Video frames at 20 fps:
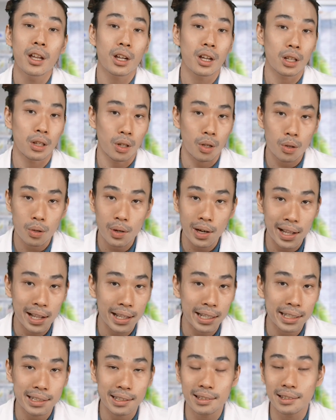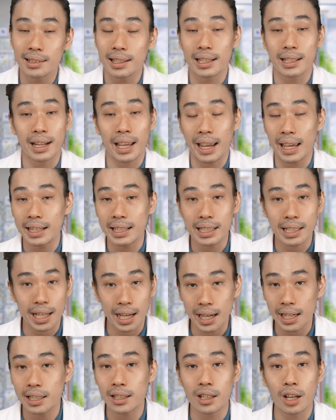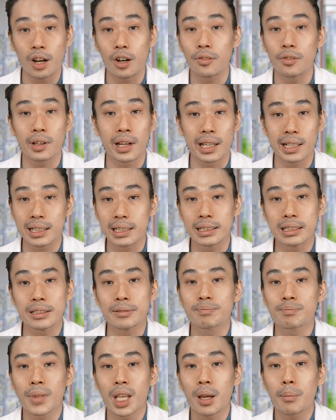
chloride, then any kind of like a